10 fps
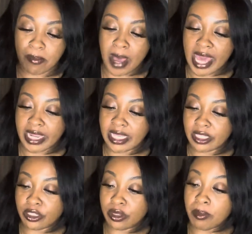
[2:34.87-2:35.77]
body and
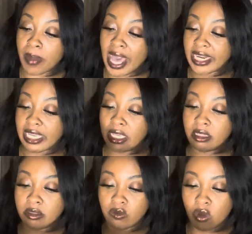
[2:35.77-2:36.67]
body
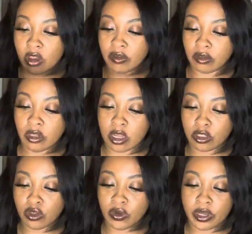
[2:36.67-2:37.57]
up, uh, you know,
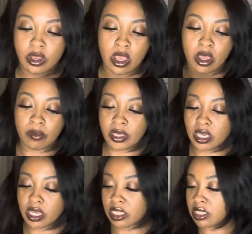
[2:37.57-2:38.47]
to it
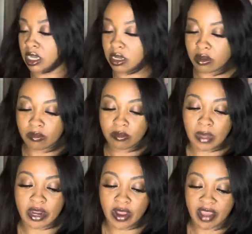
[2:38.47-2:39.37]
because um,
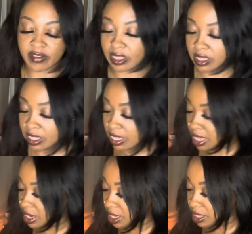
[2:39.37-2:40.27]
I don't have anything
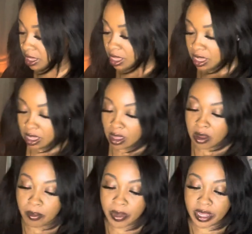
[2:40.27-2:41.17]
in it.
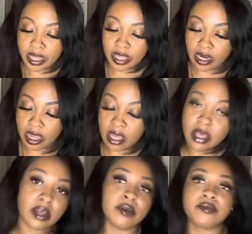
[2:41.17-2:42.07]
But
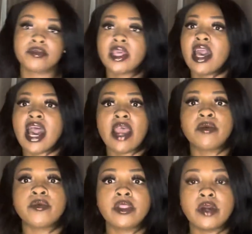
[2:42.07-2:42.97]
I
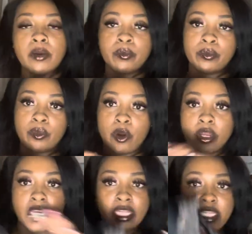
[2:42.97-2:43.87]
really, I'm going
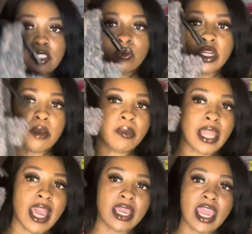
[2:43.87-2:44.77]
to get this one in
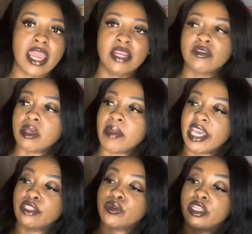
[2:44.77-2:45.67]
black. And it was a
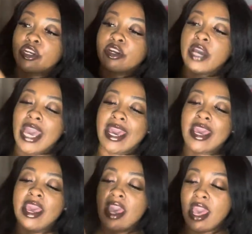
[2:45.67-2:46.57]
beige one the girl
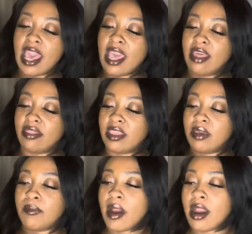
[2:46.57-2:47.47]
had at the
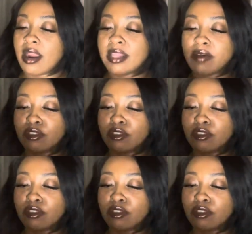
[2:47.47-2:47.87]
bar. That was